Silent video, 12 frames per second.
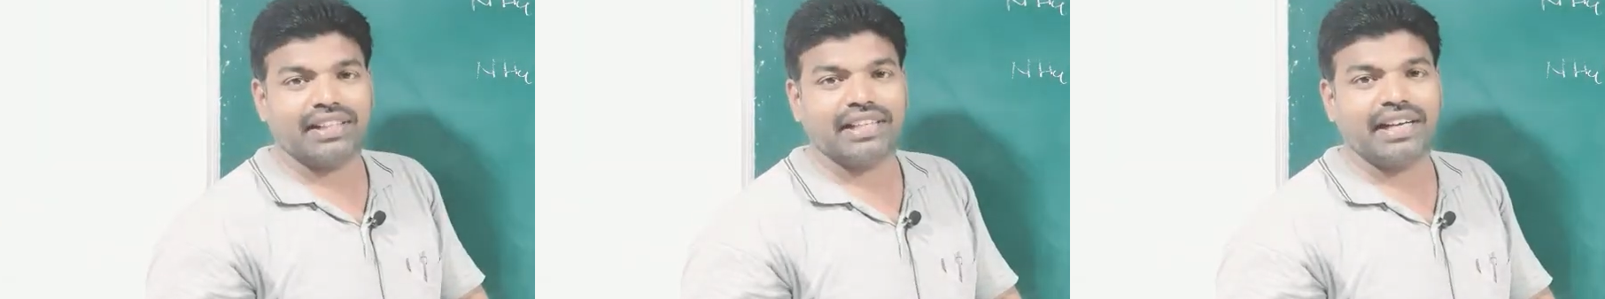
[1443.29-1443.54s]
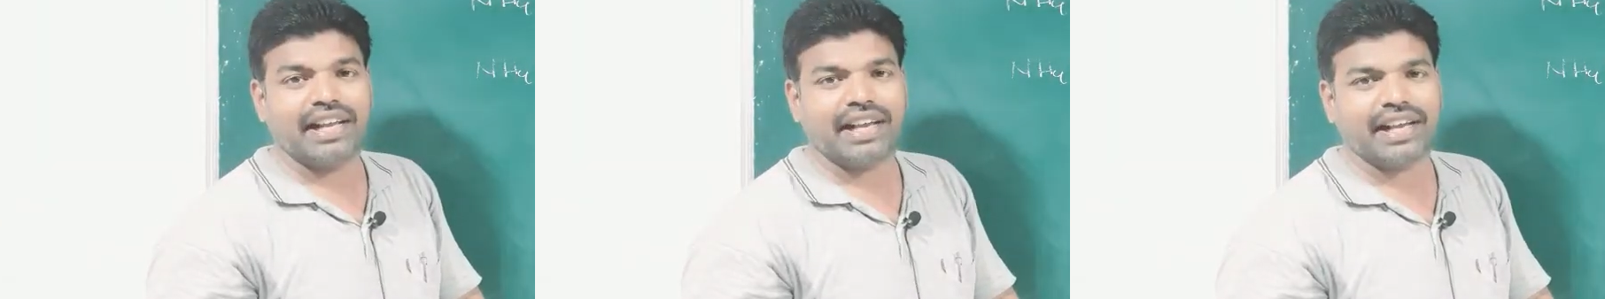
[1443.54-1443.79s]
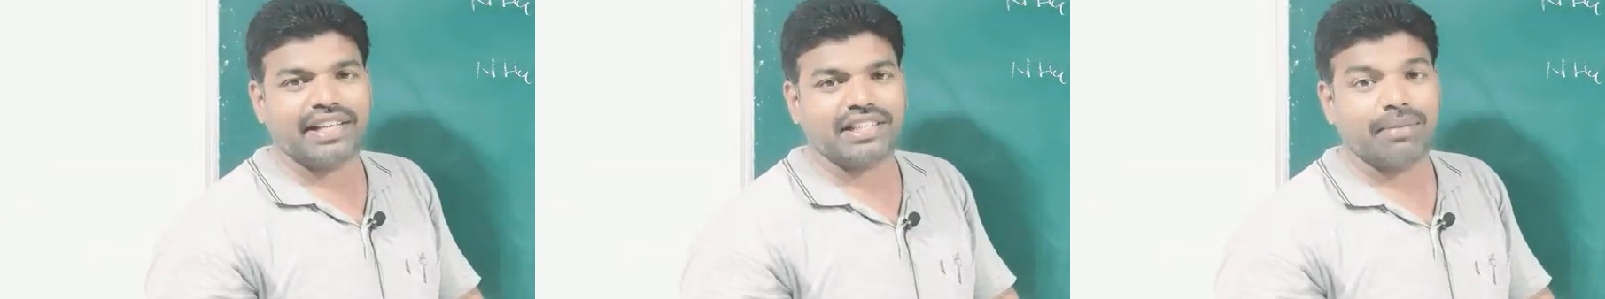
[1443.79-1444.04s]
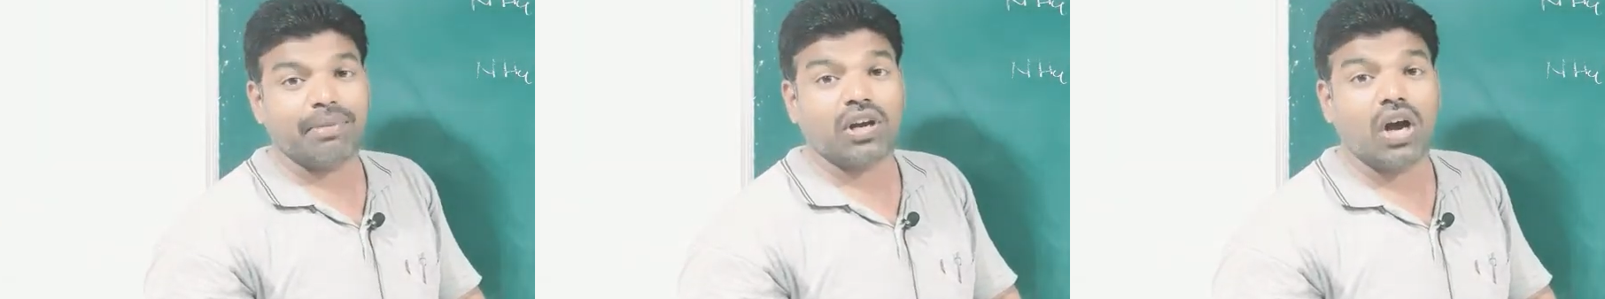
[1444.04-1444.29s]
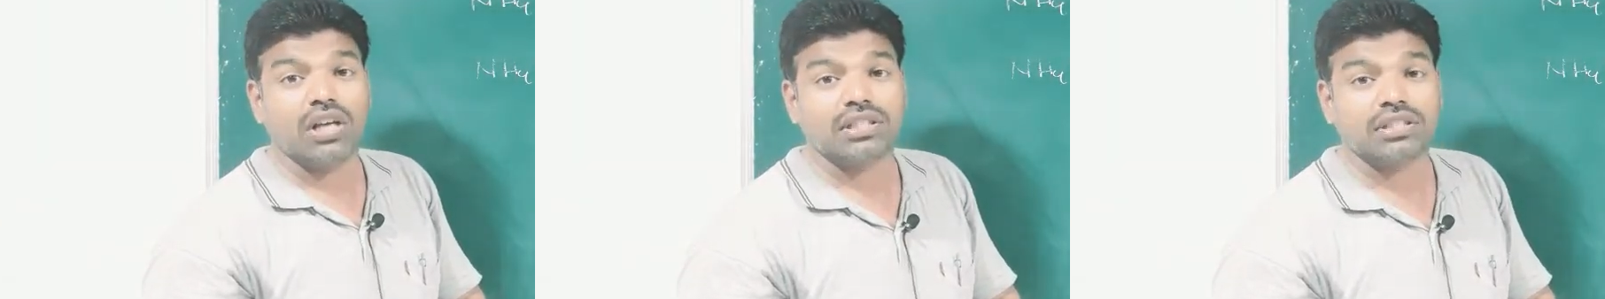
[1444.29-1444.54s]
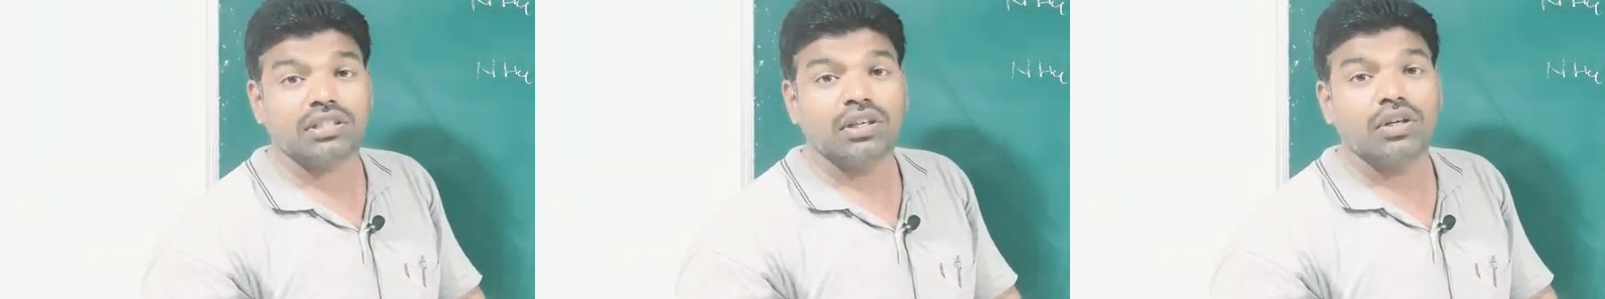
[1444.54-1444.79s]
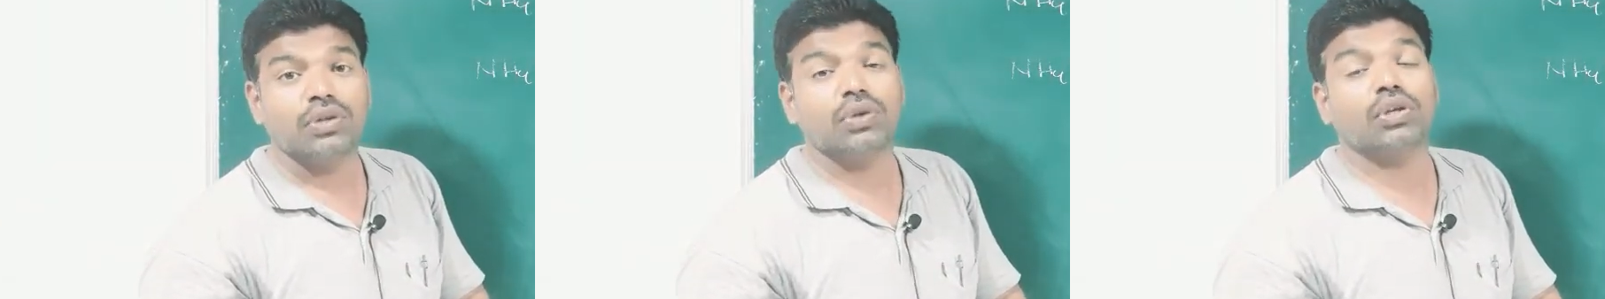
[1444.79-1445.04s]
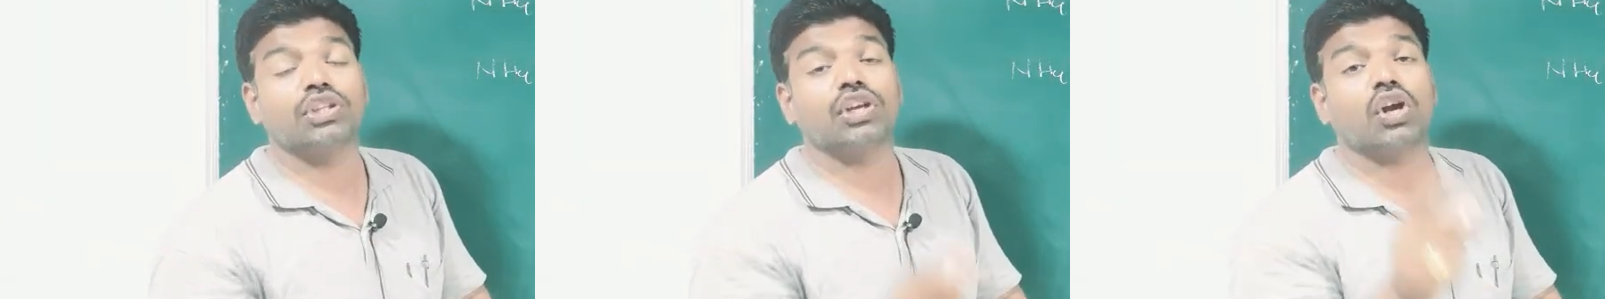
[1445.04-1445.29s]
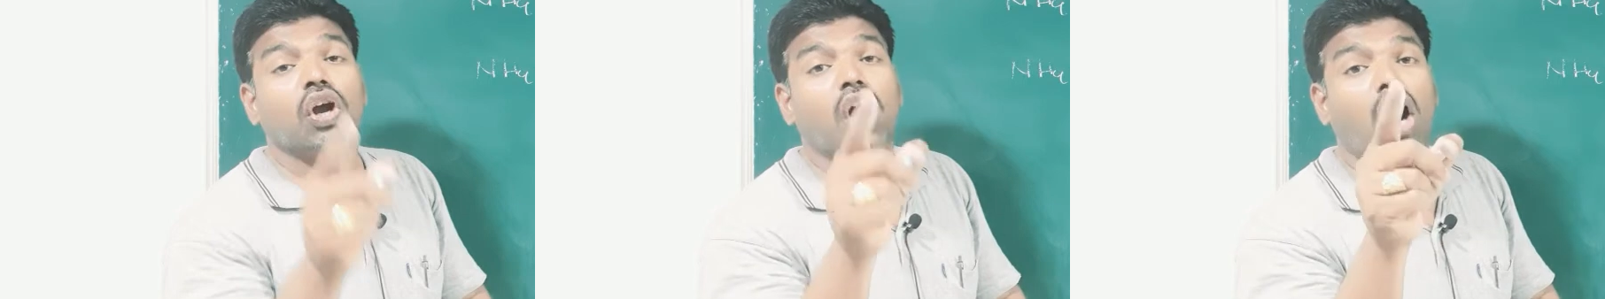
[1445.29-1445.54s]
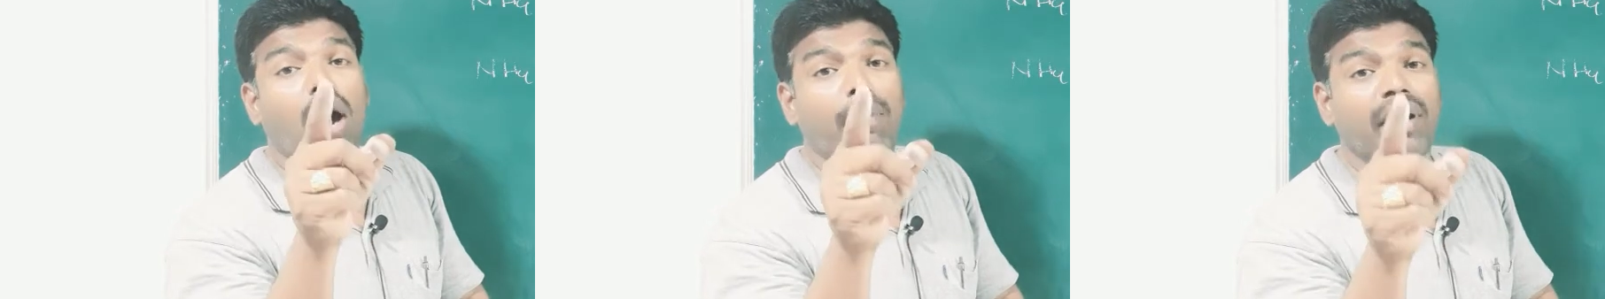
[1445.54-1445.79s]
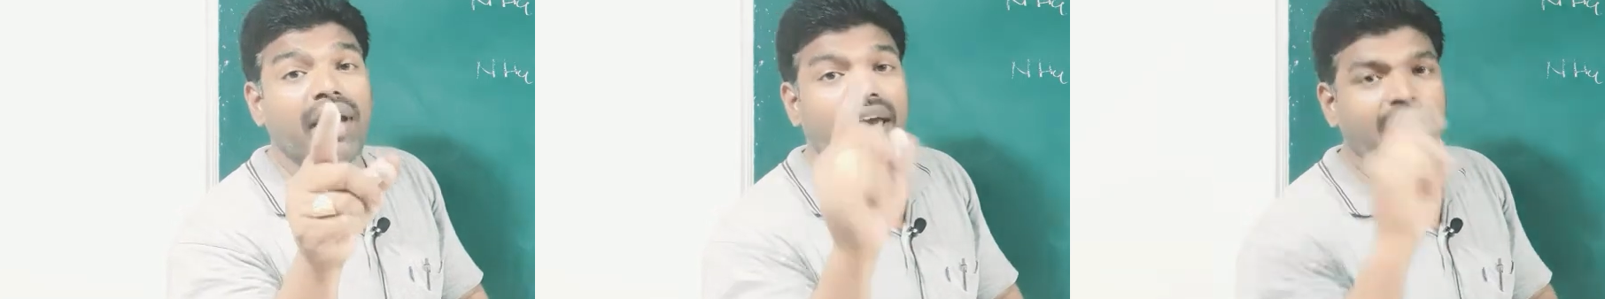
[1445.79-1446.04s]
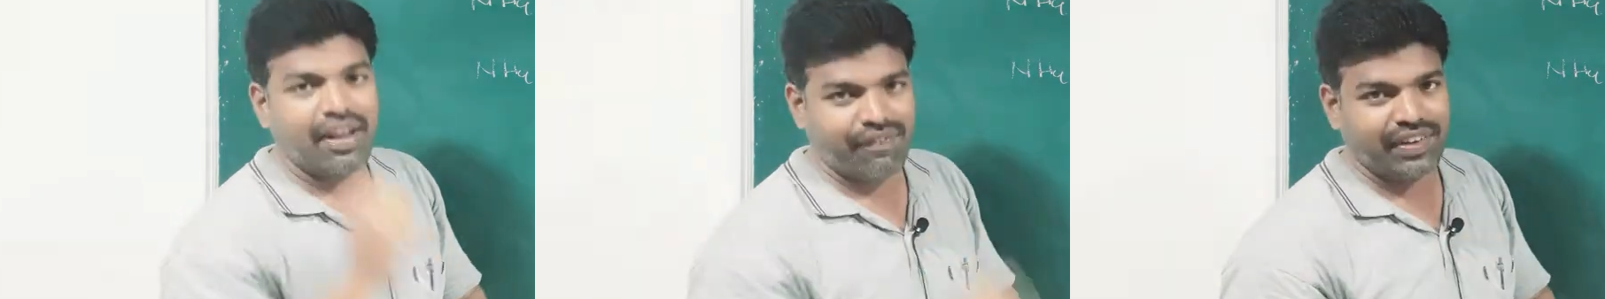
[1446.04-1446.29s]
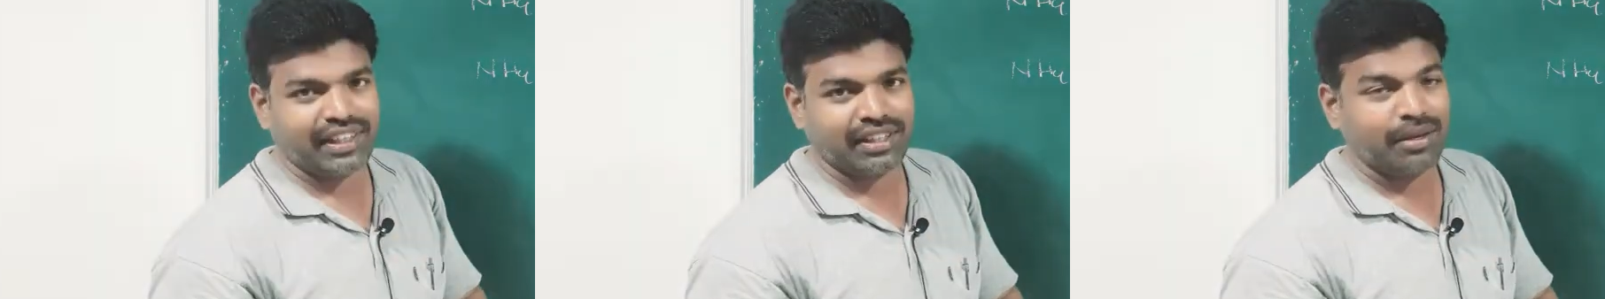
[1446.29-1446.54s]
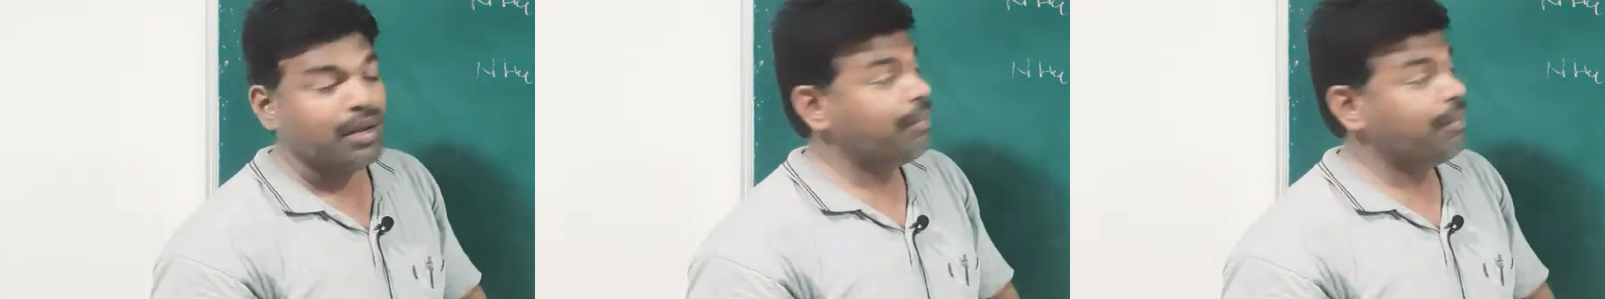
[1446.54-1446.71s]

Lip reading: decreased because due to the common ion effect,